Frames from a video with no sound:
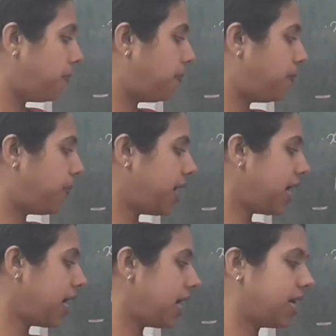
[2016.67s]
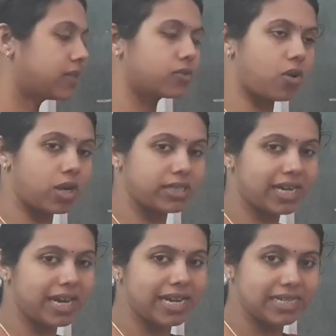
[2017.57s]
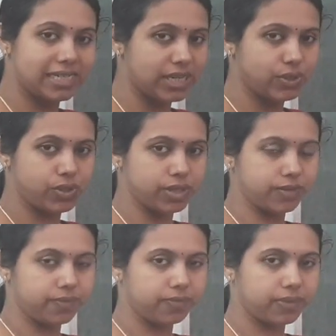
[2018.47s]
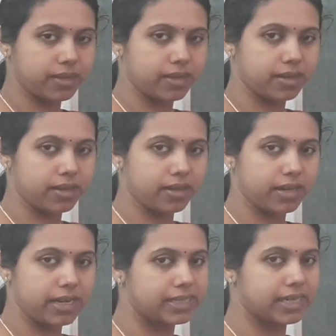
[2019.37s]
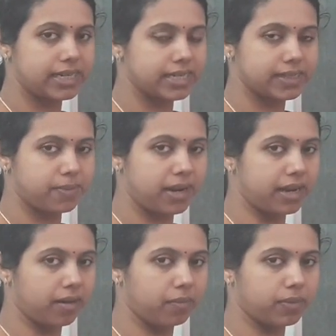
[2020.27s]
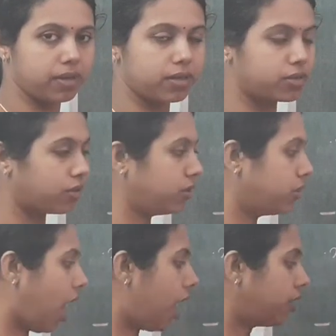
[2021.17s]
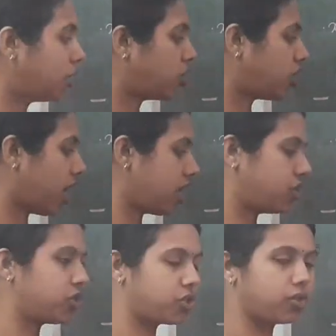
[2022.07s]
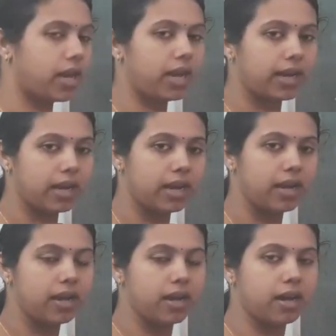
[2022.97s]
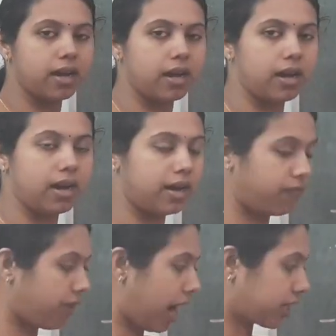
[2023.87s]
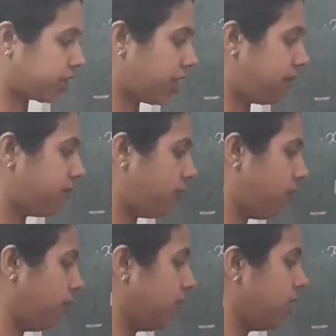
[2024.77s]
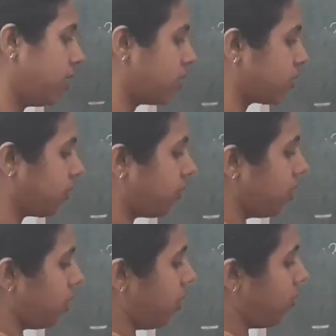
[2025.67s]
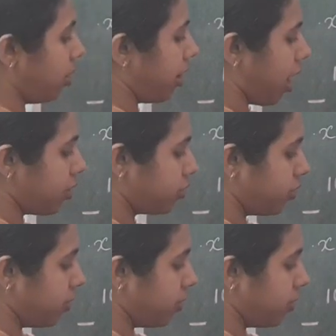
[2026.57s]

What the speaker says: p is not an integer. It's a decimal number. So you have to change it to the fraction form. So what you have to do,